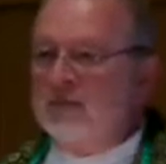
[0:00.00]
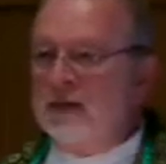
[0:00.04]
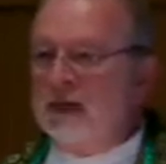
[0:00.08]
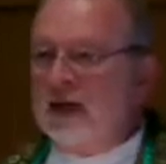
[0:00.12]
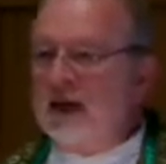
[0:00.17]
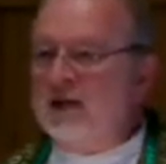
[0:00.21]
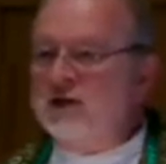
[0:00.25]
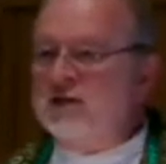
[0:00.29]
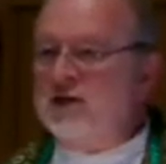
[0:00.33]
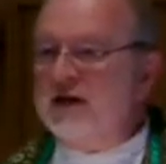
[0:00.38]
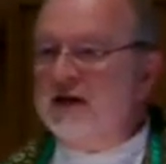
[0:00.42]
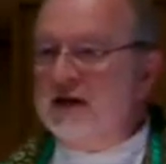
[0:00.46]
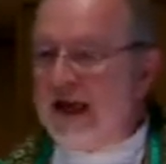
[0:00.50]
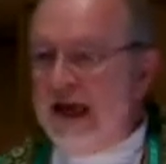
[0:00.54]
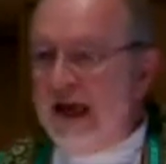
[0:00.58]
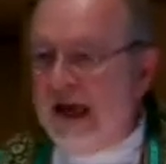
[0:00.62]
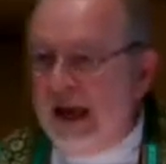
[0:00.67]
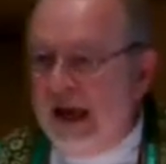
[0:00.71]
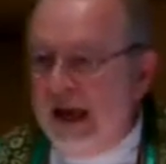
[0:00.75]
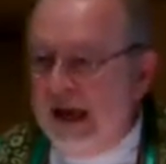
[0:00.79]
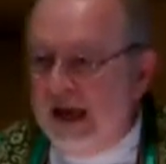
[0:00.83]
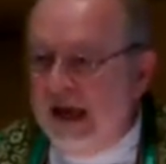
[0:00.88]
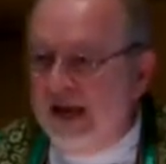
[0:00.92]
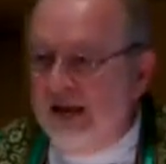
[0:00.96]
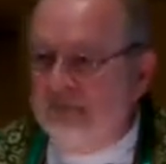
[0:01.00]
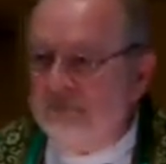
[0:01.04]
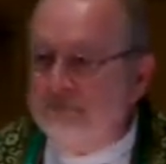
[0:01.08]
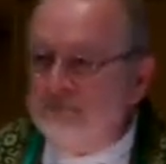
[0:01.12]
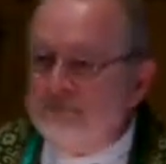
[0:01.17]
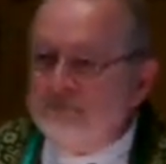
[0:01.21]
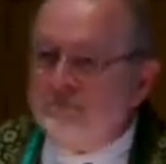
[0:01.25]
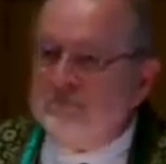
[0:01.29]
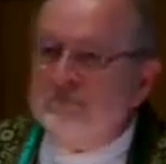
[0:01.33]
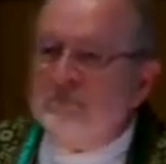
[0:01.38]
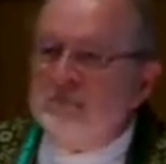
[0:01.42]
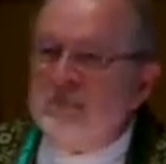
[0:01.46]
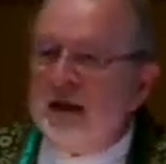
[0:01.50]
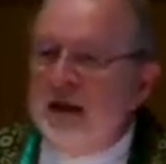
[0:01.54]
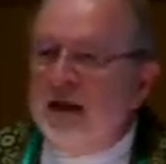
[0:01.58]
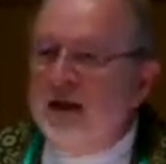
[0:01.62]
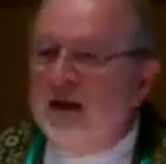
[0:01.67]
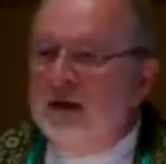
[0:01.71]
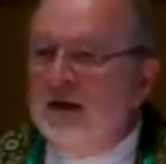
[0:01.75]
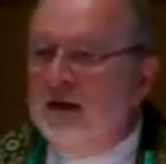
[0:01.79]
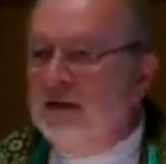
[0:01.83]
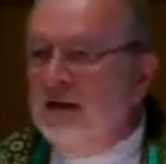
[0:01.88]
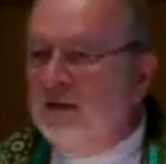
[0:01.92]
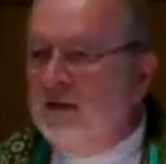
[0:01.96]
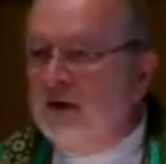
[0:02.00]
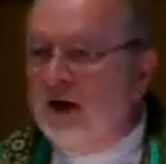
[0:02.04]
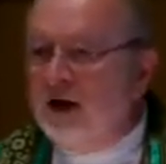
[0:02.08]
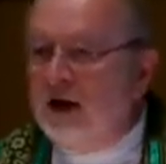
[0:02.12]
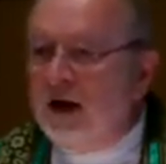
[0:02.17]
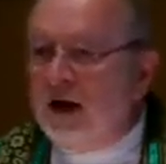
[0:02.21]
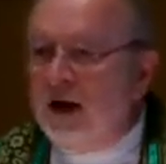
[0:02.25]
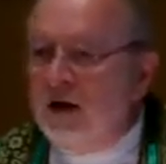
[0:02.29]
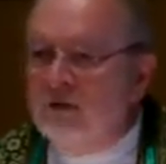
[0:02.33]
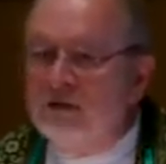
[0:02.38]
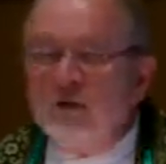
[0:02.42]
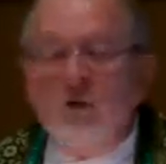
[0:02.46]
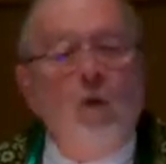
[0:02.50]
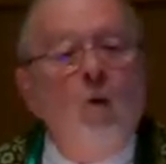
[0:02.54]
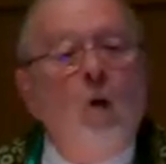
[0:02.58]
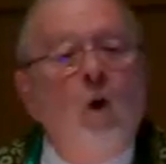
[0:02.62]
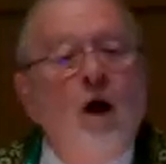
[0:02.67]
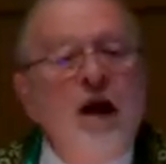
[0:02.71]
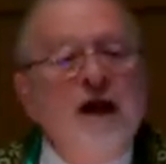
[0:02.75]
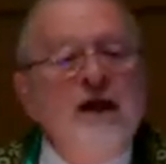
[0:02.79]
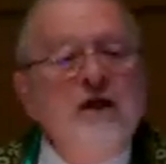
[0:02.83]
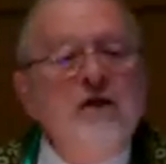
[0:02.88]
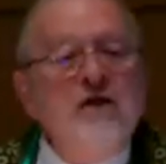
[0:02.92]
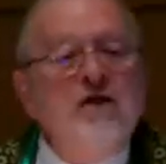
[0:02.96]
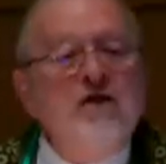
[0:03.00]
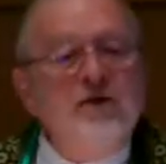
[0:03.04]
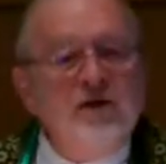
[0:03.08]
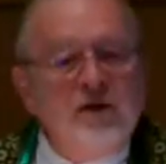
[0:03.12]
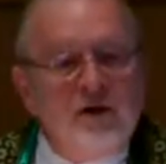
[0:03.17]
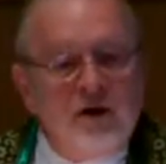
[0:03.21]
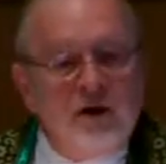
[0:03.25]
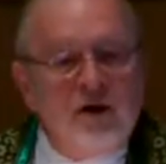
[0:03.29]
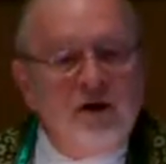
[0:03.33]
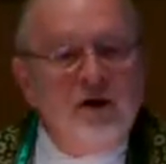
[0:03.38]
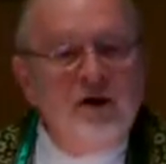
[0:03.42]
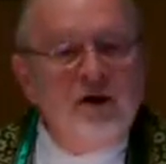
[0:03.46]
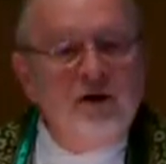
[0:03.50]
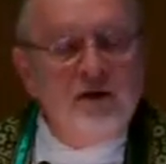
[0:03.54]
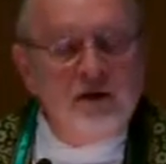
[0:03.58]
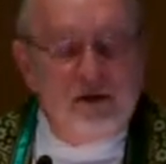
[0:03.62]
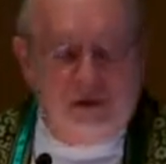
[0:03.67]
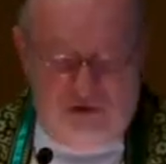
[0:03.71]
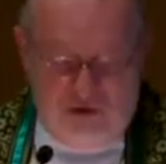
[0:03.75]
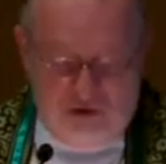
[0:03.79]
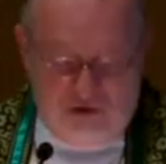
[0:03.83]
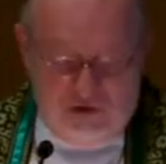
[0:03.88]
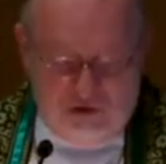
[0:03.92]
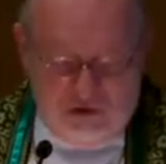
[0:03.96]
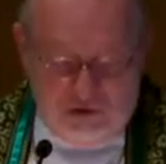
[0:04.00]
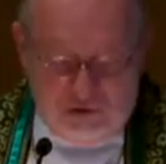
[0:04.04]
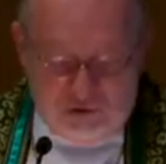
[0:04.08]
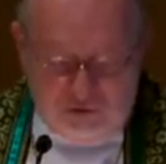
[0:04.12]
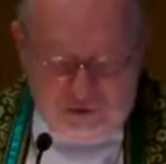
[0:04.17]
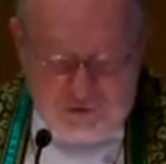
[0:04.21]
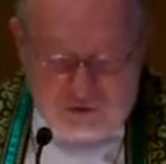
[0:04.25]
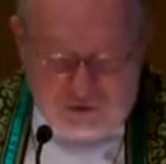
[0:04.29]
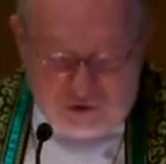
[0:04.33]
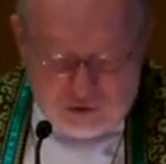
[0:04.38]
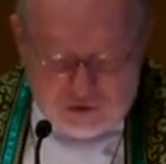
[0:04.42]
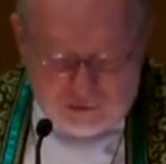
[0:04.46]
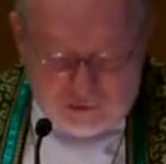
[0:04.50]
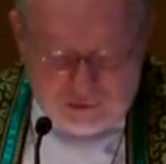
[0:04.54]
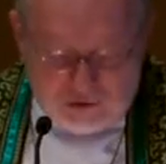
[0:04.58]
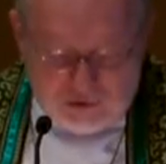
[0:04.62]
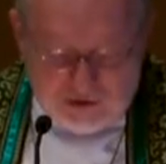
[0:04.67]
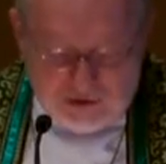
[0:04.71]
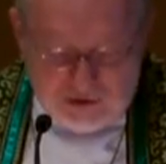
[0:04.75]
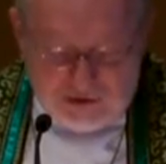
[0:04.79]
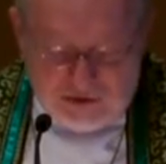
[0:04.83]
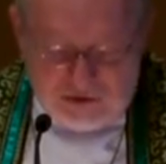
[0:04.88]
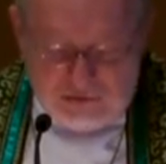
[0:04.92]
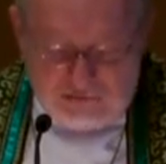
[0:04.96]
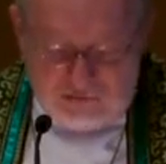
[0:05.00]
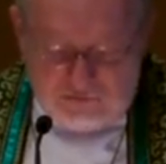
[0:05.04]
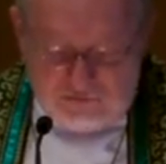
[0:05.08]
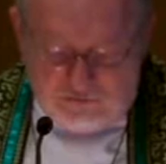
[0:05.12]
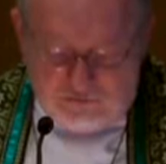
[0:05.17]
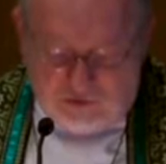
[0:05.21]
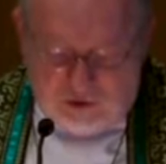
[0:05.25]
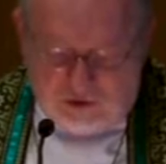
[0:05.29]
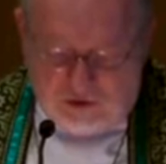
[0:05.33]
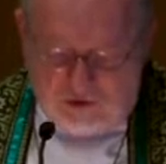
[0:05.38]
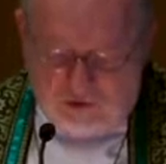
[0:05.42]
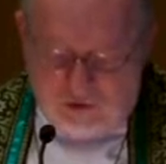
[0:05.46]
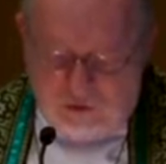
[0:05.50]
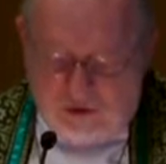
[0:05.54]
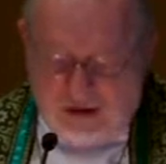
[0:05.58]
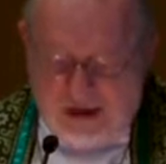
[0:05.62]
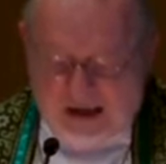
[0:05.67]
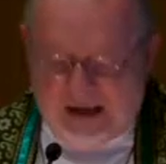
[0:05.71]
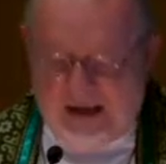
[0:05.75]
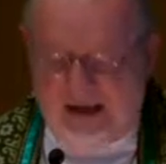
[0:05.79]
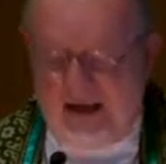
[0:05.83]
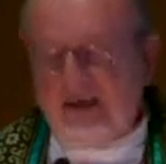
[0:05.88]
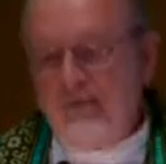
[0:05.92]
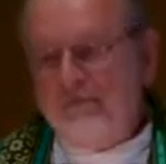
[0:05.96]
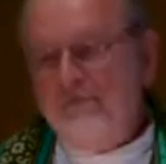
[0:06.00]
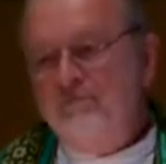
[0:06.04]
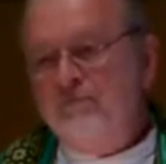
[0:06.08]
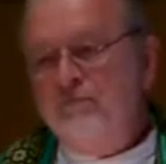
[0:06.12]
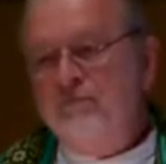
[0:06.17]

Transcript: and today, there are the one third who don't fall away,